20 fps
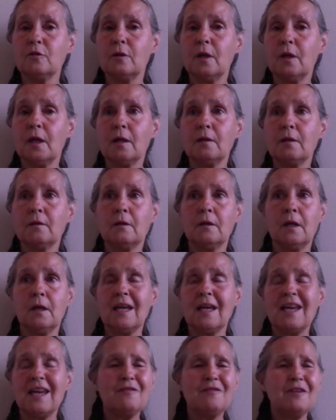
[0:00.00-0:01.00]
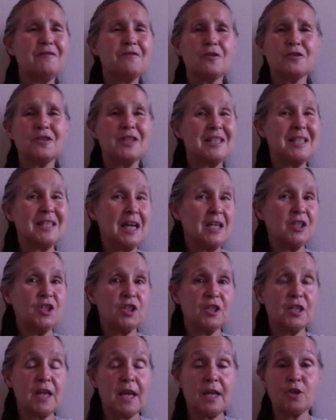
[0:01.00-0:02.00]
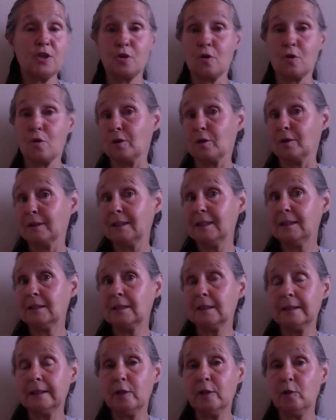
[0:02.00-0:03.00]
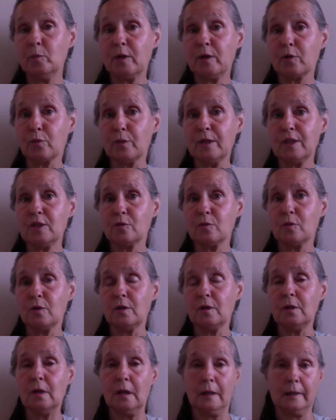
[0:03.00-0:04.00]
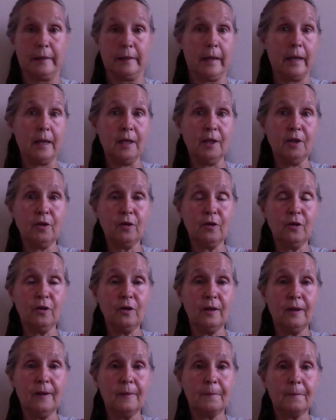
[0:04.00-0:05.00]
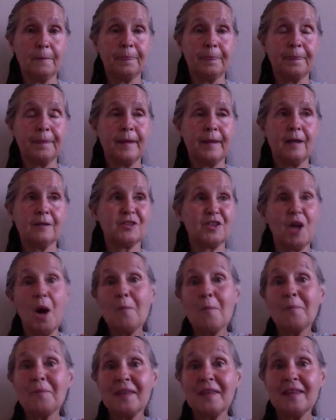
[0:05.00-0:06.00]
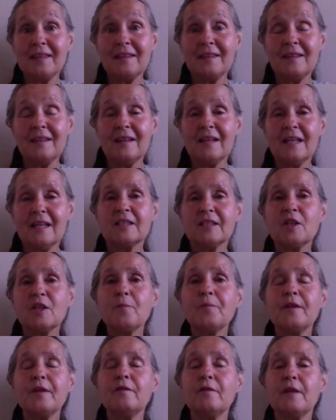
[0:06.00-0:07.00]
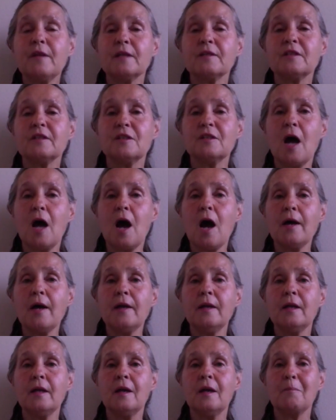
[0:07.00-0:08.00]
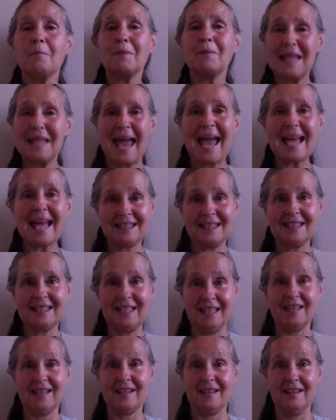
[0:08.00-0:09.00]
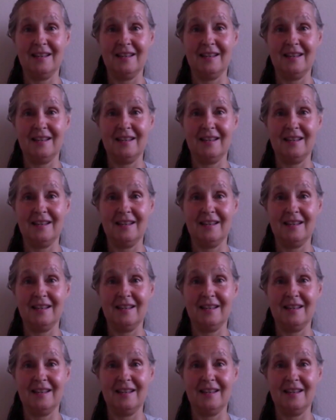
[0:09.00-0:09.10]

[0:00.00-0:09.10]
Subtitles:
even if there's a touch of nature or at least a little bit of ritual, a candle, something that's not plastic.